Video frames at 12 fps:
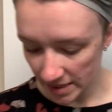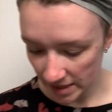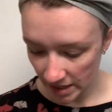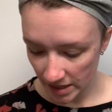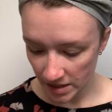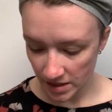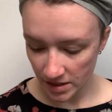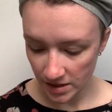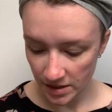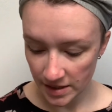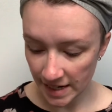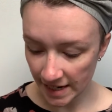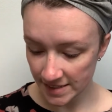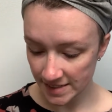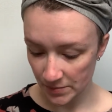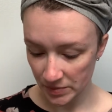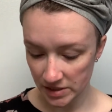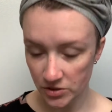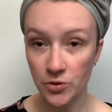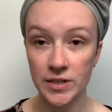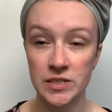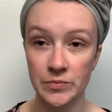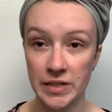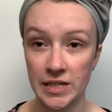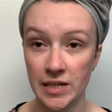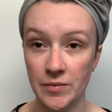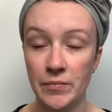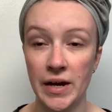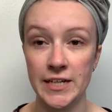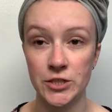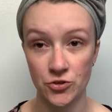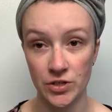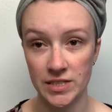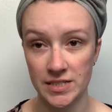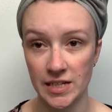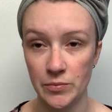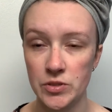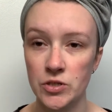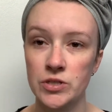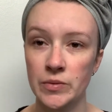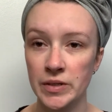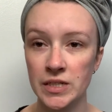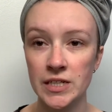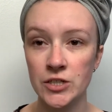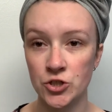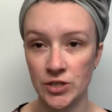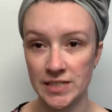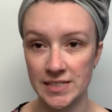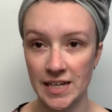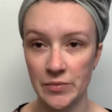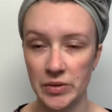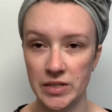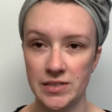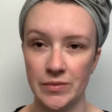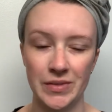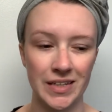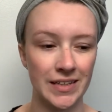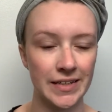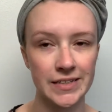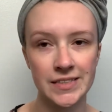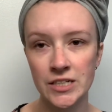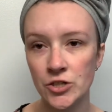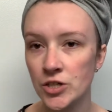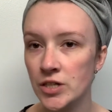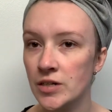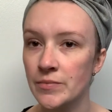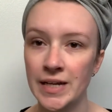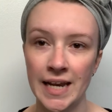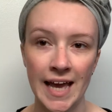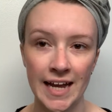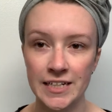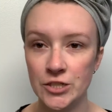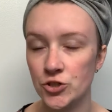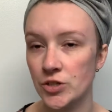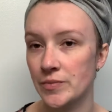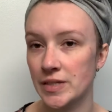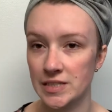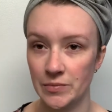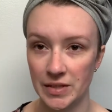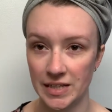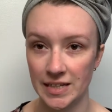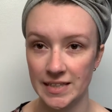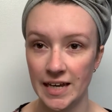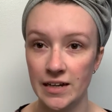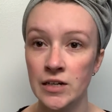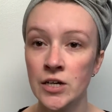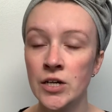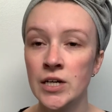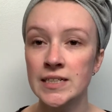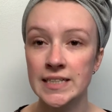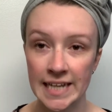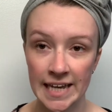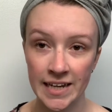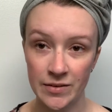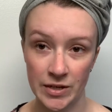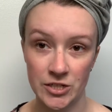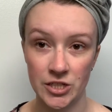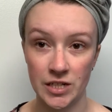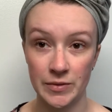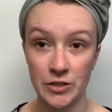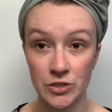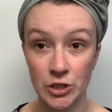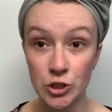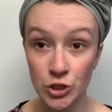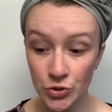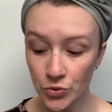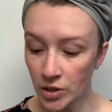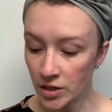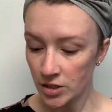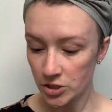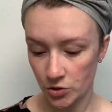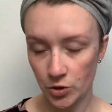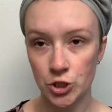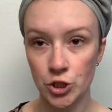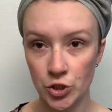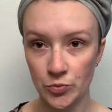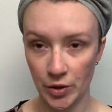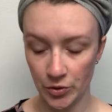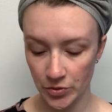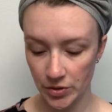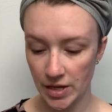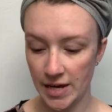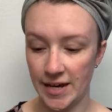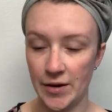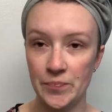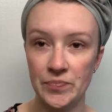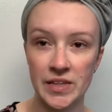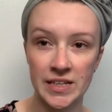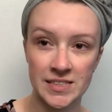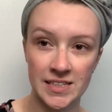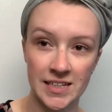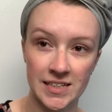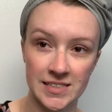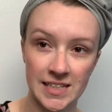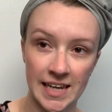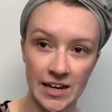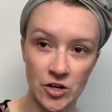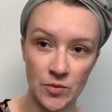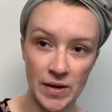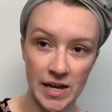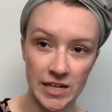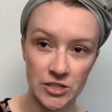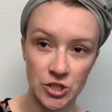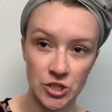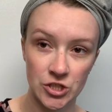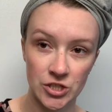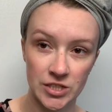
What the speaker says: then the next step is going to be my treat step. So typically a treat step is something like a serum, an acne treatment, something like that. Today I'm actually going to be using two, so I'll show you both. This is the Countermatch